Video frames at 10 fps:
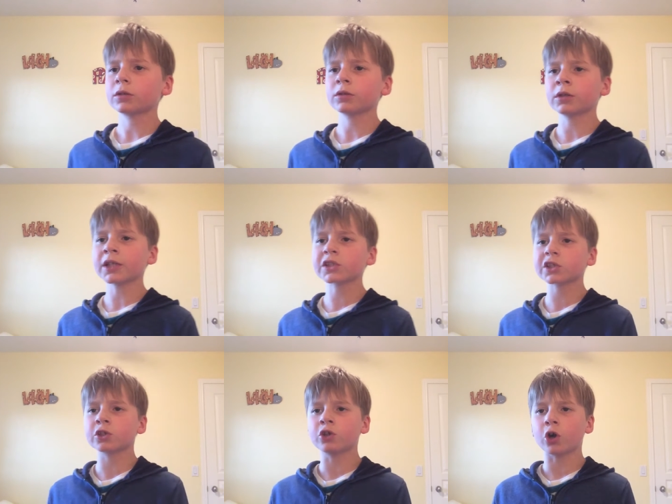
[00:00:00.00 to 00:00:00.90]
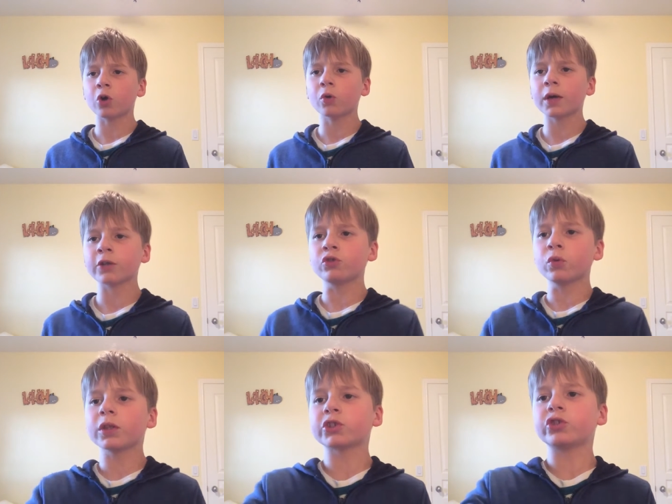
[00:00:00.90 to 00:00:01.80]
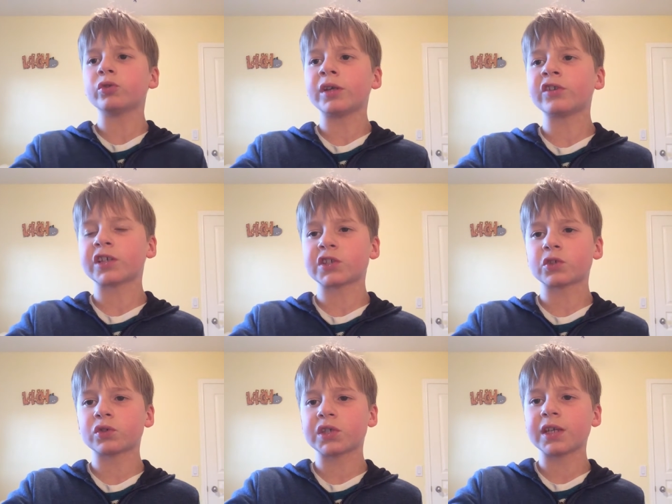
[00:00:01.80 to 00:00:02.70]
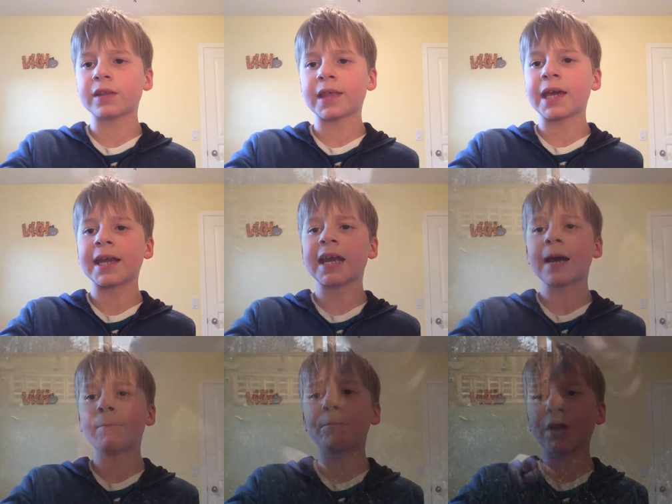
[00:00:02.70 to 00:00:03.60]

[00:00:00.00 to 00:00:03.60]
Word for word: let's go and do the shooting test. So see you then. Hey guys,